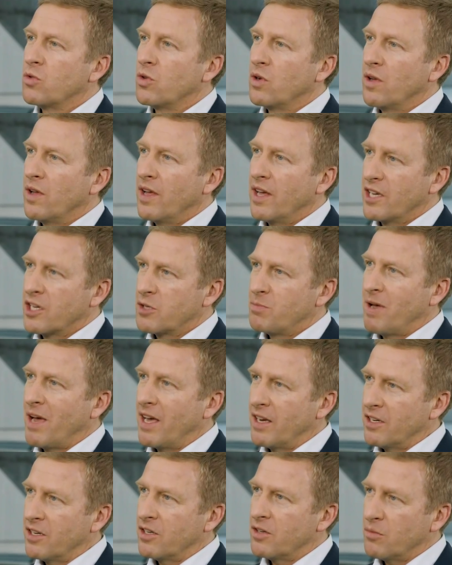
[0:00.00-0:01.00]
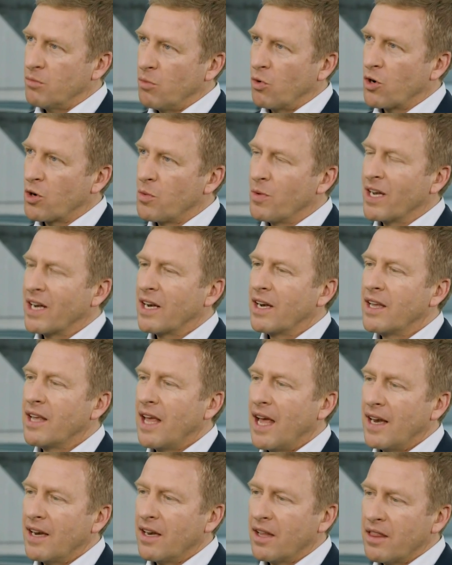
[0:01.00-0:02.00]
to expand more
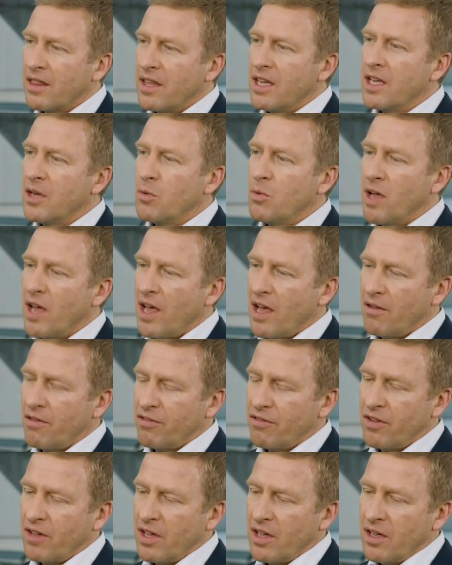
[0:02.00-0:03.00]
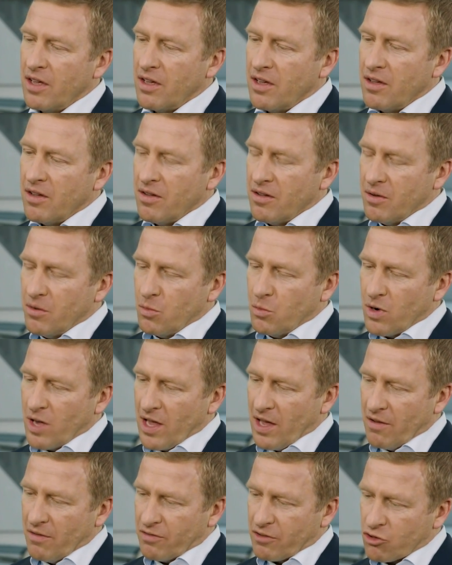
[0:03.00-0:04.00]
quickly. And I think we have
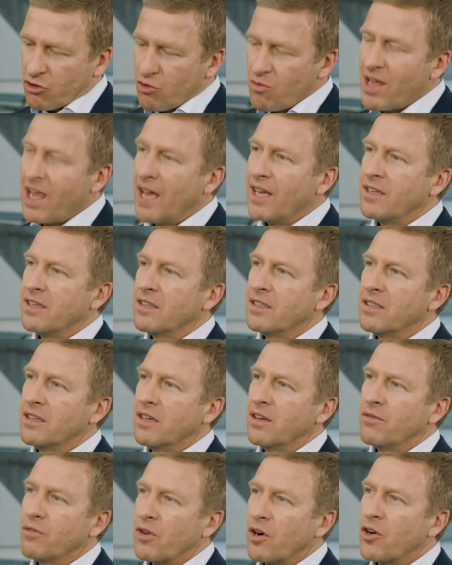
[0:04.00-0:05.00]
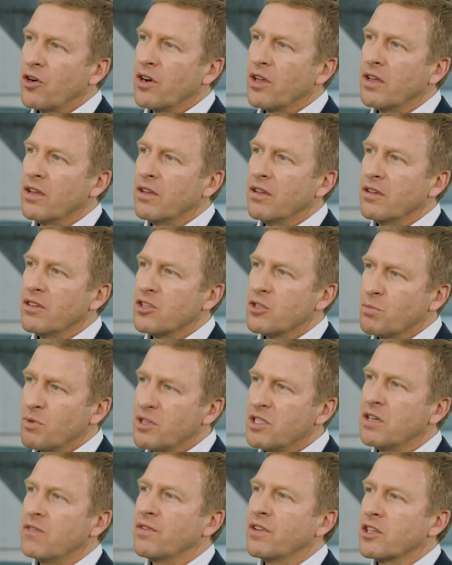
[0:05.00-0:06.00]
we have created a very
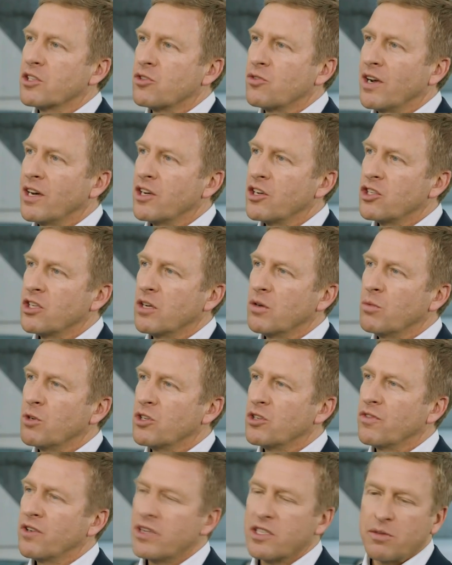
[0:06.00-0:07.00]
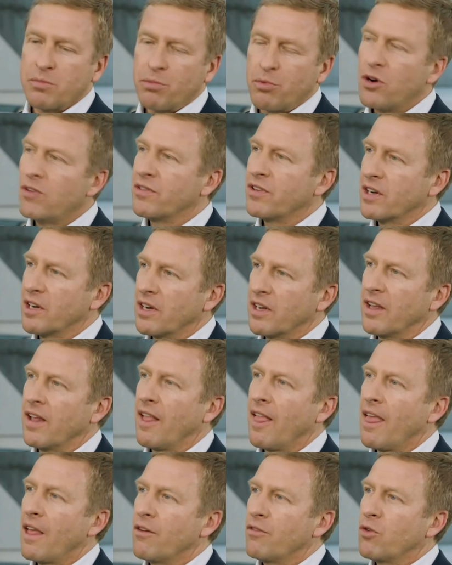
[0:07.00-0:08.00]
specific strategy which fits
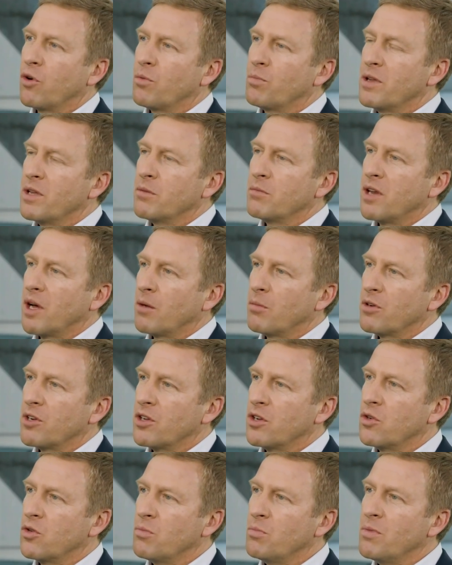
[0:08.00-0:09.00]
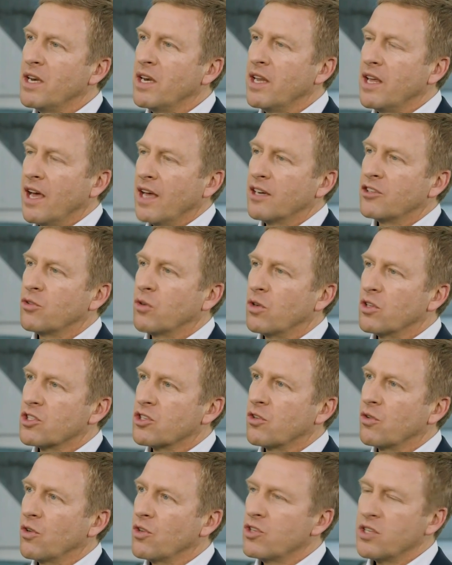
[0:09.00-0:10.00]
perfectly for BMW, Mini and
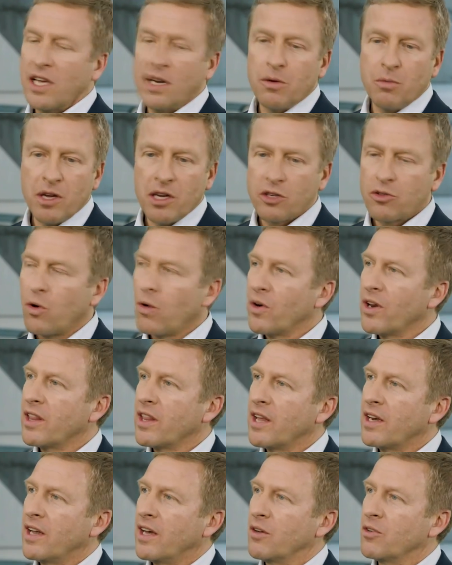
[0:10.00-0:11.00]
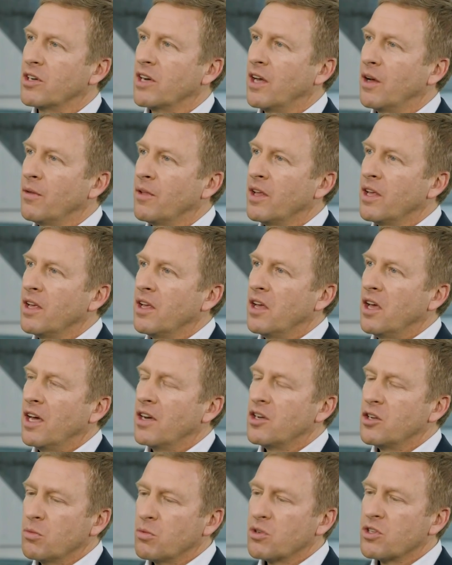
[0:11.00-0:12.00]
Rolls-Royce and we are rolling that out now.
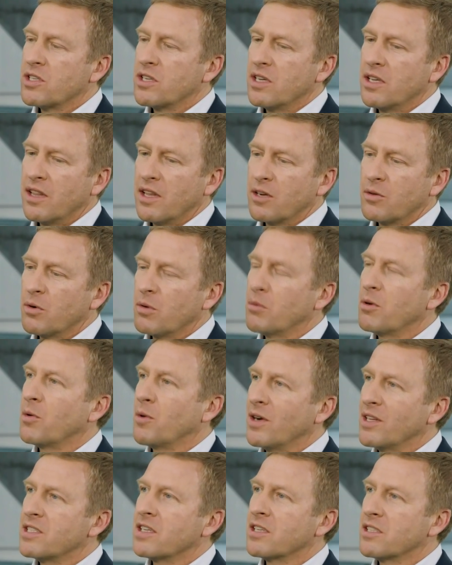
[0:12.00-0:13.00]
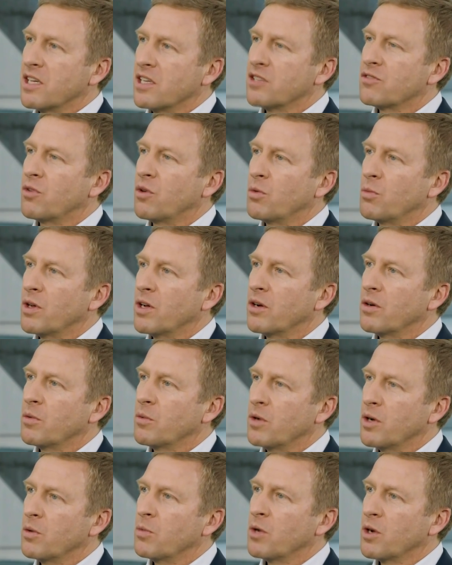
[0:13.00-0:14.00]
And you will see that will be quite successful. We are,
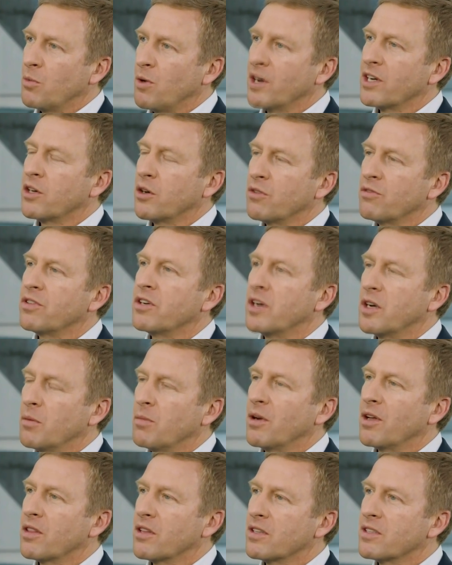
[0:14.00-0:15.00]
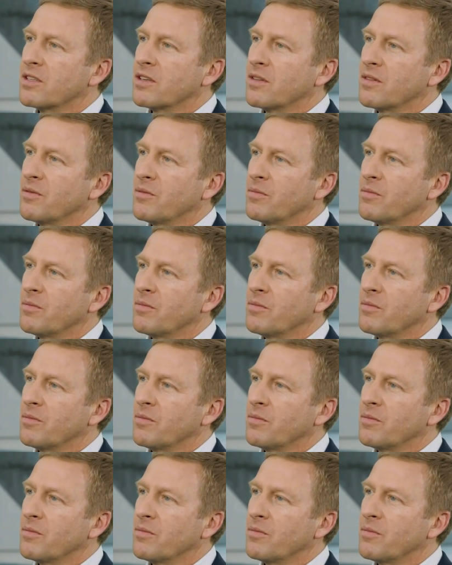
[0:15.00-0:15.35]
we're, we're quite confident about this.